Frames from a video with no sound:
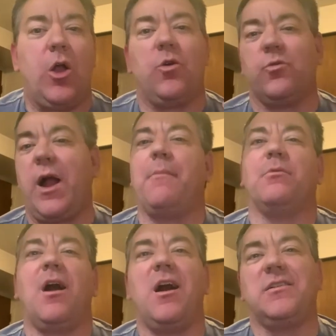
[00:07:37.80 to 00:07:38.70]
Right,
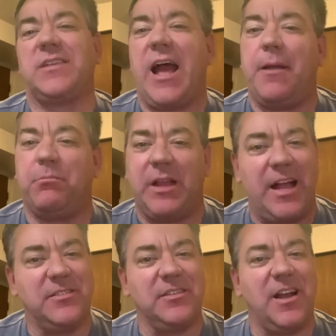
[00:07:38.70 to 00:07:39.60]
Bronze, I had
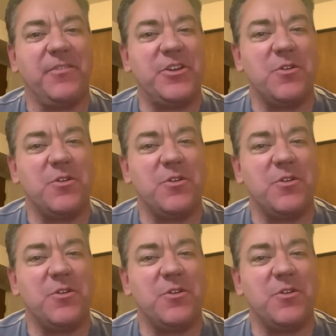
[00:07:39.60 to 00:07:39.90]
plans to cover you.